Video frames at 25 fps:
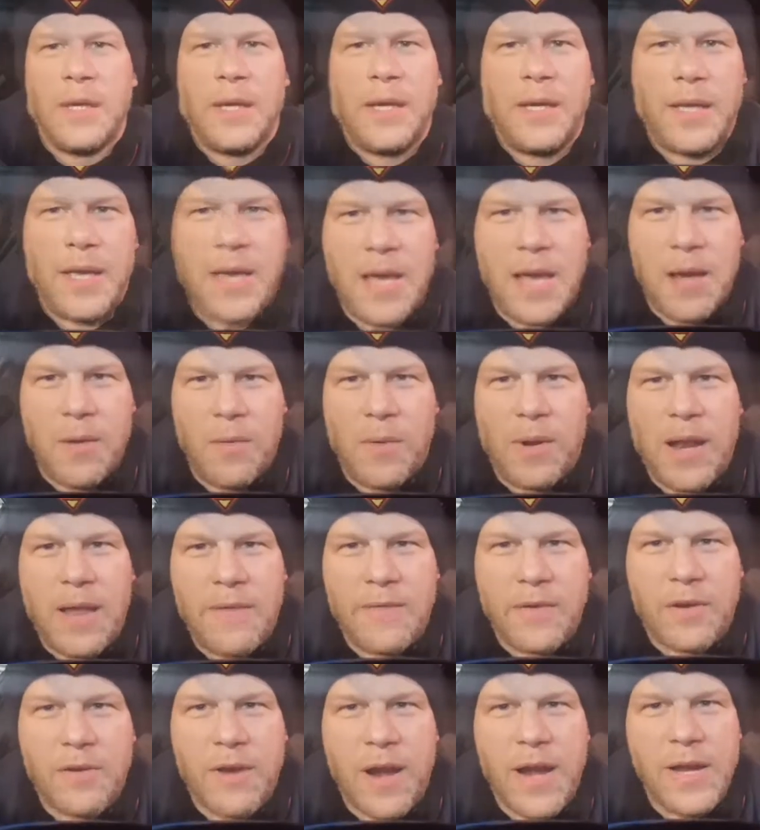yeah, we'll
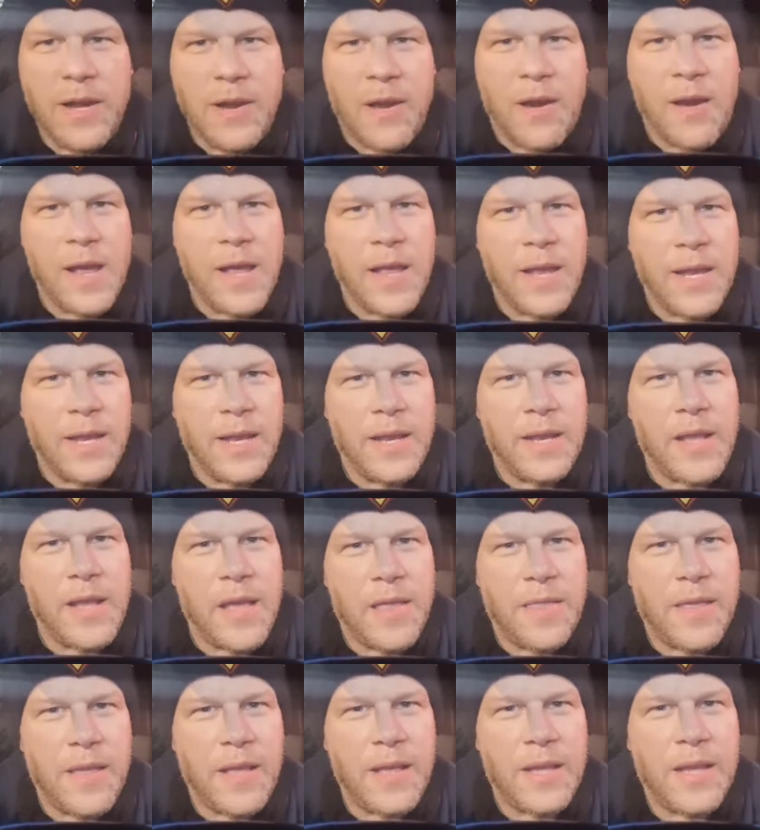have a great night in, I
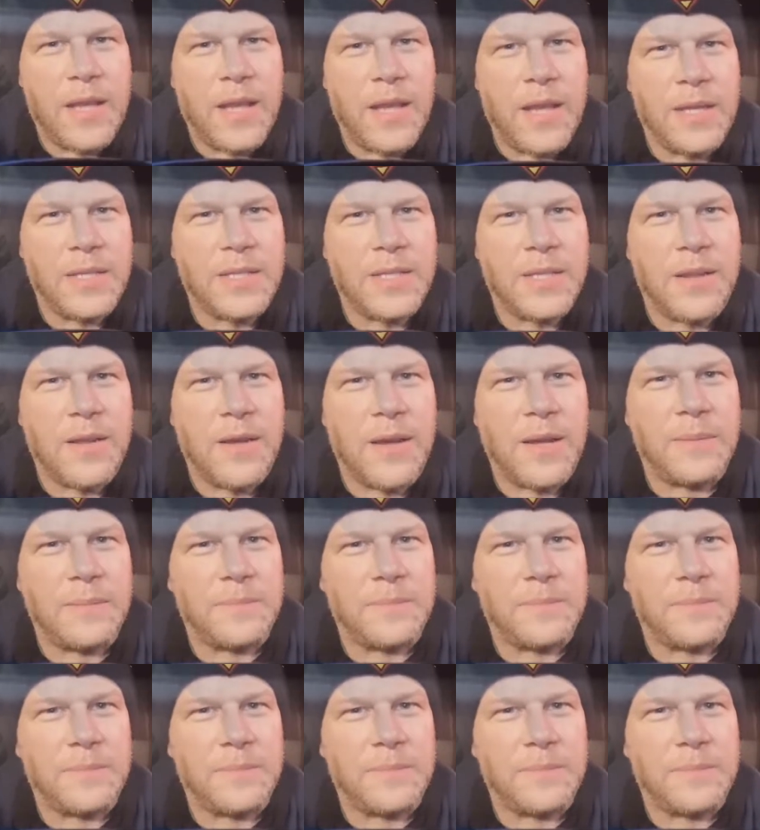think, tonight.